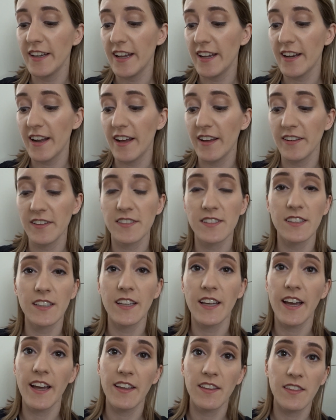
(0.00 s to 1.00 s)
and
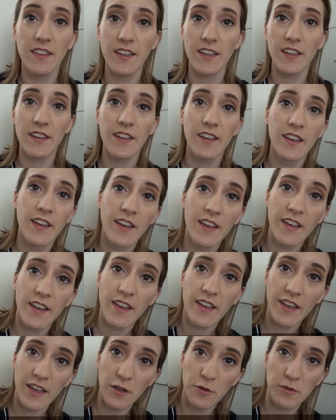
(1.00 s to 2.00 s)
honestly, I think
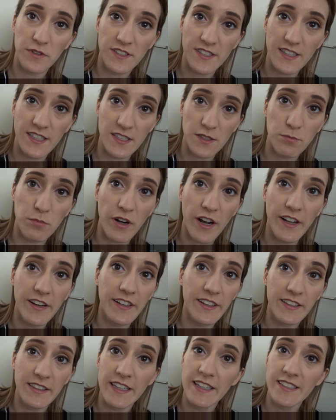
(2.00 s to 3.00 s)
it was this
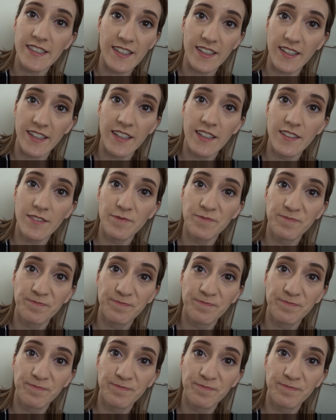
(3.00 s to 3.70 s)
product that did it.